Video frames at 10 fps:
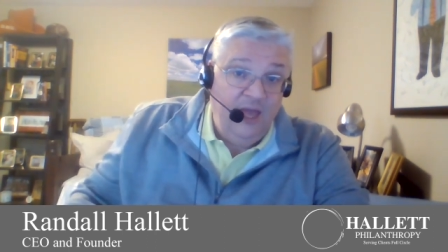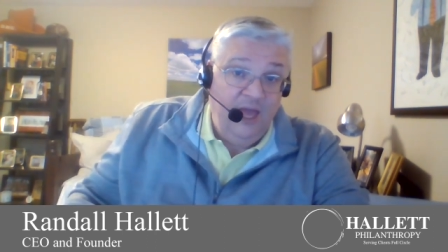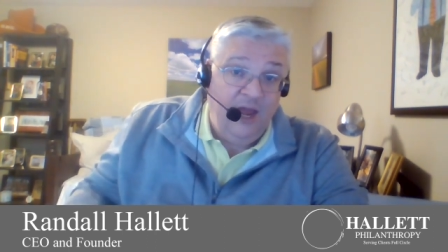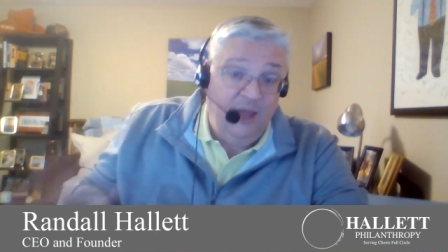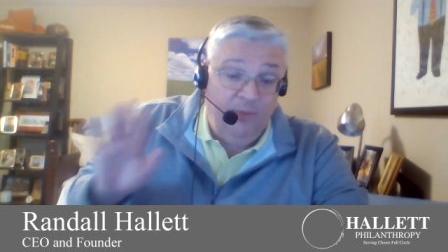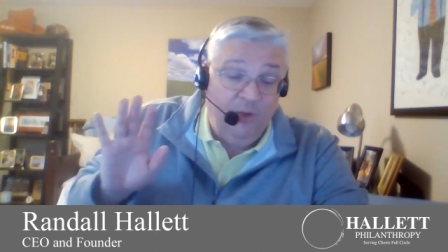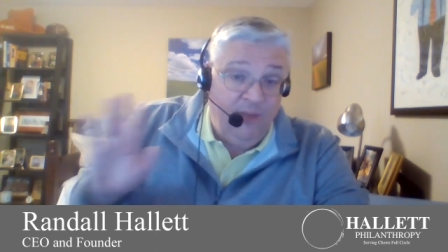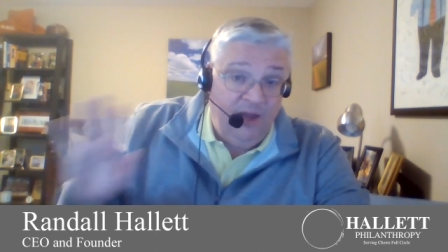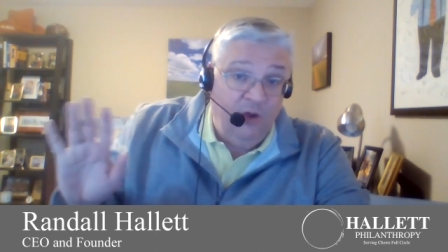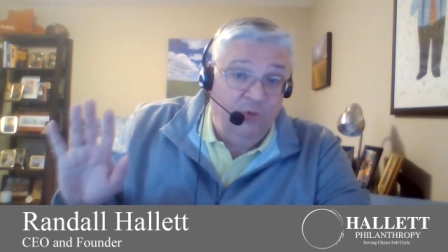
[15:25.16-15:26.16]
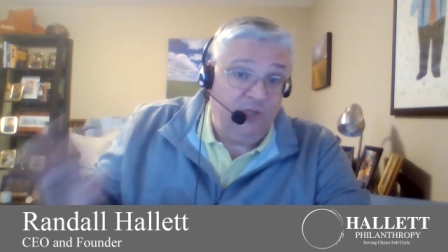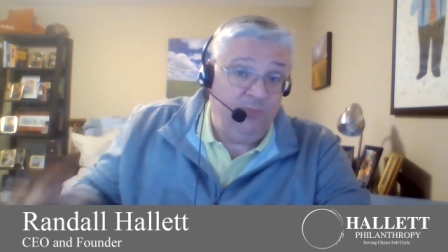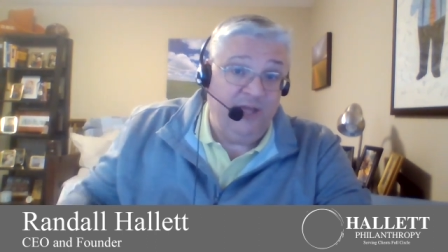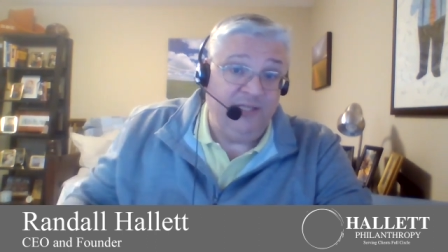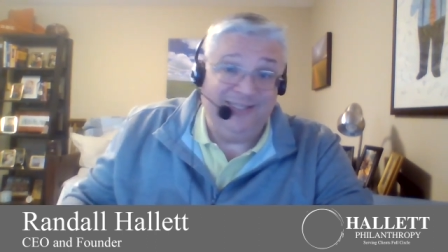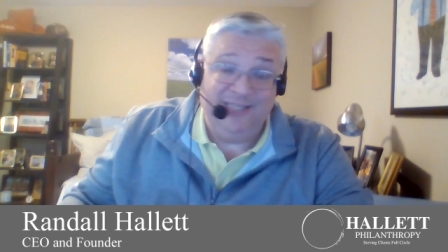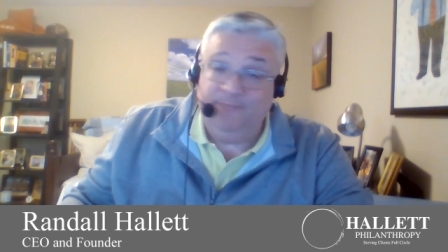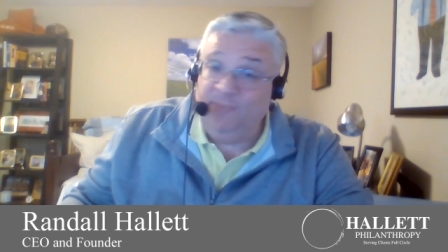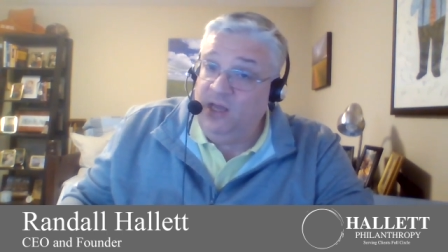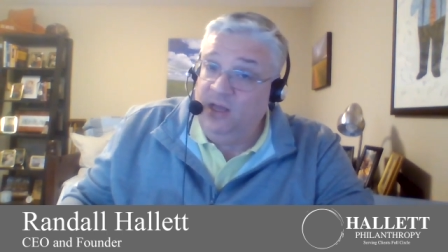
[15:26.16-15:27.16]
and I built my no response and
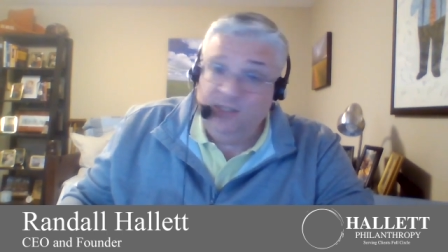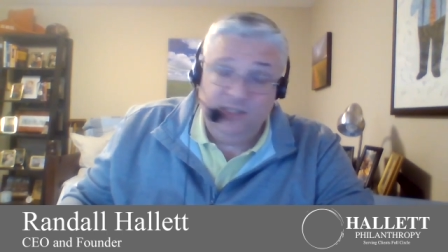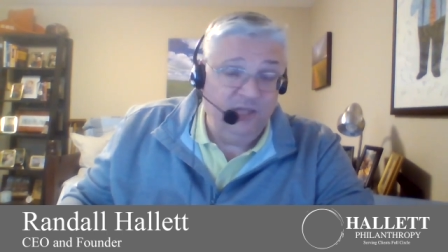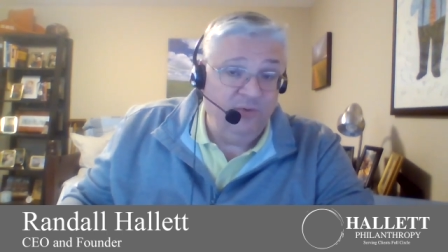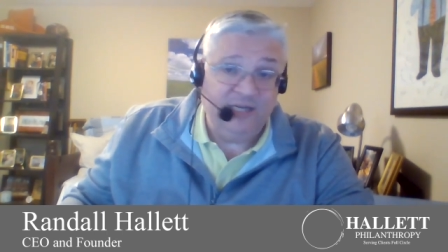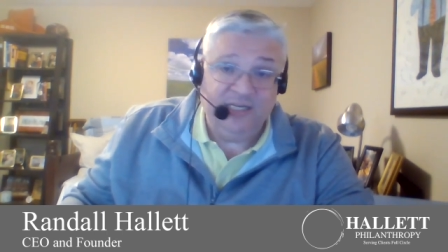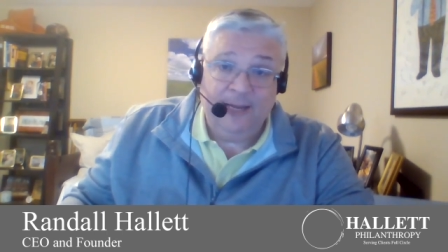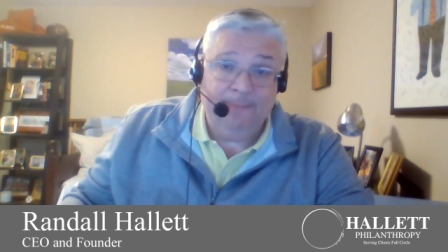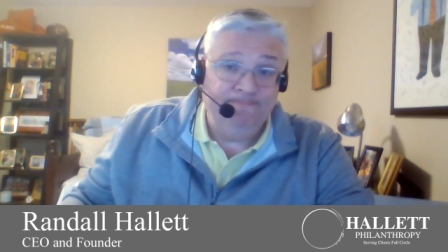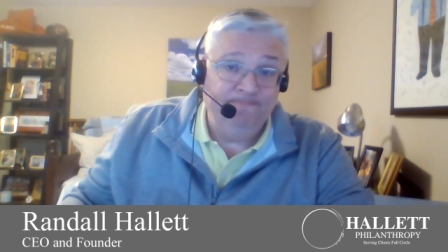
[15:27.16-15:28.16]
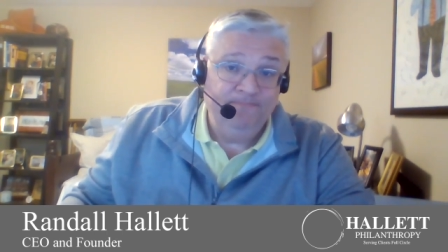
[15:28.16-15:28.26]
said, it's not the right time,